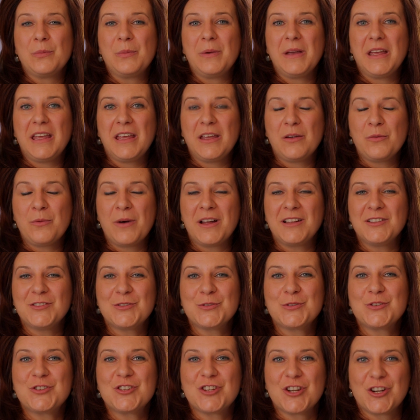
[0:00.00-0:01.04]
We went
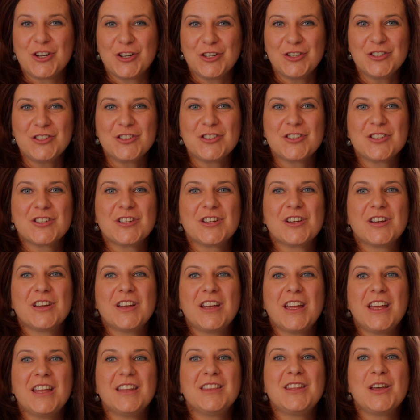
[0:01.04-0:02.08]
to church,
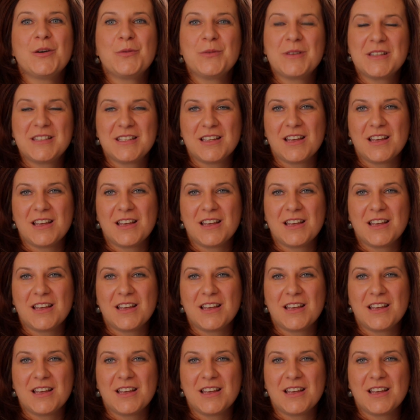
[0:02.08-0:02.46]
and there was